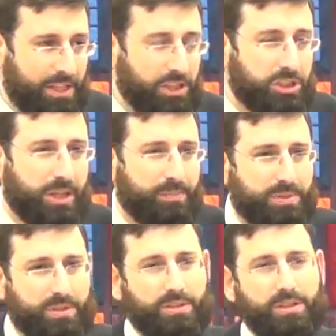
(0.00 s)

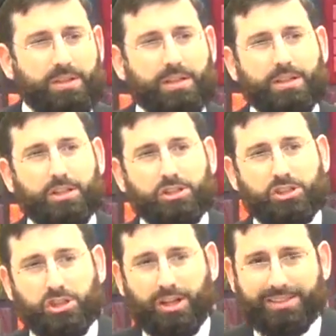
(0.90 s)
Egypt
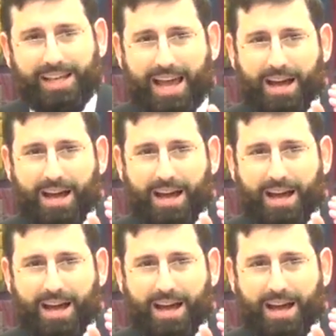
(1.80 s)
juts